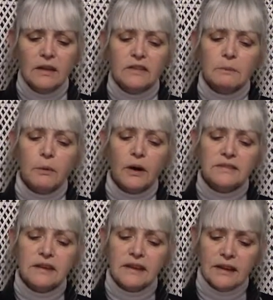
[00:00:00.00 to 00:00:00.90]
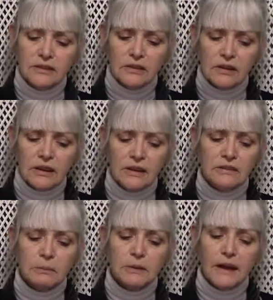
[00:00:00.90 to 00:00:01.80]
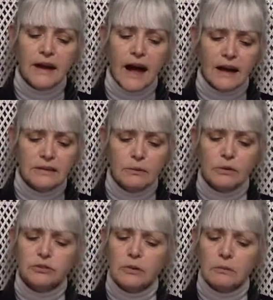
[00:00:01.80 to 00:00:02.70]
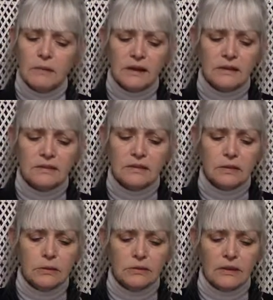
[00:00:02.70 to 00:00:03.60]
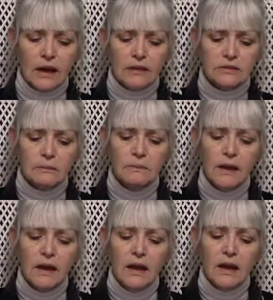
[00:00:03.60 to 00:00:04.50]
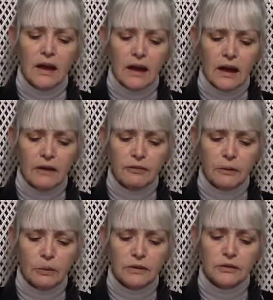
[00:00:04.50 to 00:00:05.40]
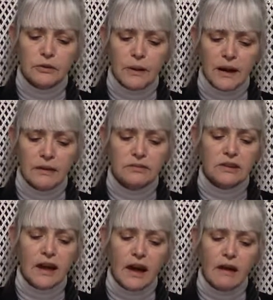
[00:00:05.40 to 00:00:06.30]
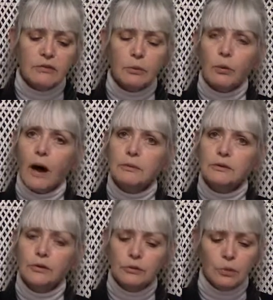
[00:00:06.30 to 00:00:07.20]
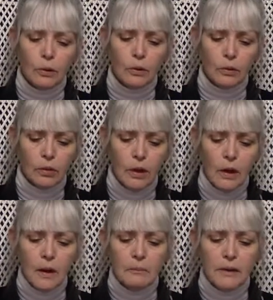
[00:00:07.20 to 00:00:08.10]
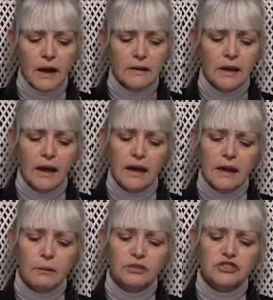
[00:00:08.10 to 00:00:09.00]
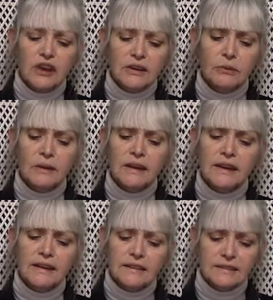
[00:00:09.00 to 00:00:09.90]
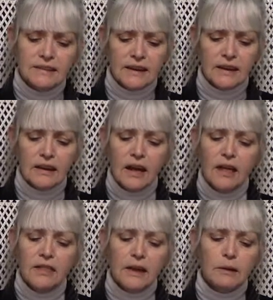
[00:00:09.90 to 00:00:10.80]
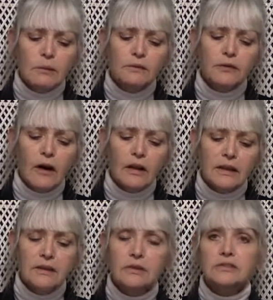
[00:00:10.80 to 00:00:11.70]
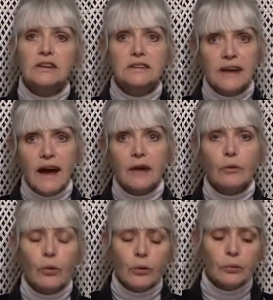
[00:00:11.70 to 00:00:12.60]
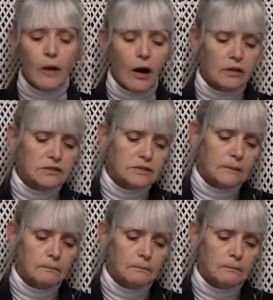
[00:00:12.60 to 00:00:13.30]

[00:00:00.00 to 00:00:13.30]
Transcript: The boys had entered into play acting with tremendous enthusiasm. Everyone craved to have the Robin Hood role, but it was generally conceded that it would fall either to Dan or Ross.